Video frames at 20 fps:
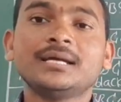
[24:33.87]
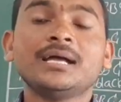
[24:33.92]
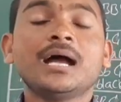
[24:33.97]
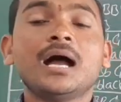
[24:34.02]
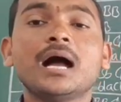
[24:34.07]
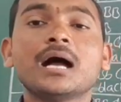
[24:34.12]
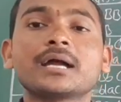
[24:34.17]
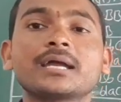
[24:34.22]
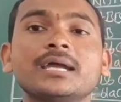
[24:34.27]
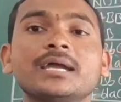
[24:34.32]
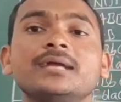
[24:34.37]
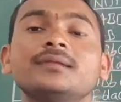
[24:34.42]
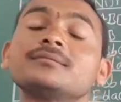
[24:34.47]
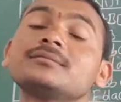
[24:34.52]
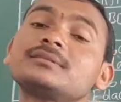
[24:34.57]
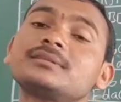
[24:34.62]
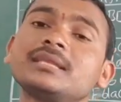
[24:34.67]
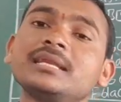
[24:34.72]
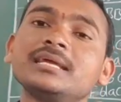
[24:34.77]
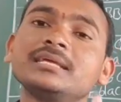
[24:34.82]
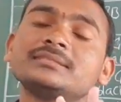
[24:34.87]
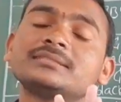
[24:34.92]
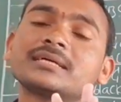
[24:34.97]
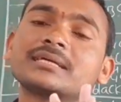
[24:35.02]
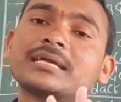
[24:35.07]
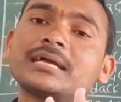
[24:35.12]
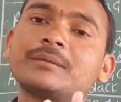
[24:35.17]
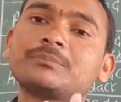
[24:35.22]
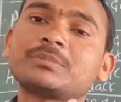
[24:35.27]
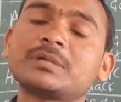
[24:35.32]
Again 3 is a
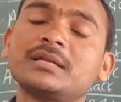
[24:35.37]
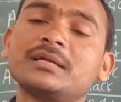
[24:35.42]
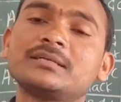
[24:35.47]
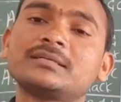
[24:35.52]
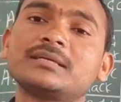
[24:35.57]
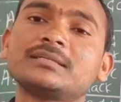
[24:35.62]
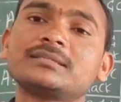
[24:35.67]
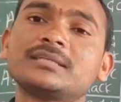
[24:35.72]
capital letter,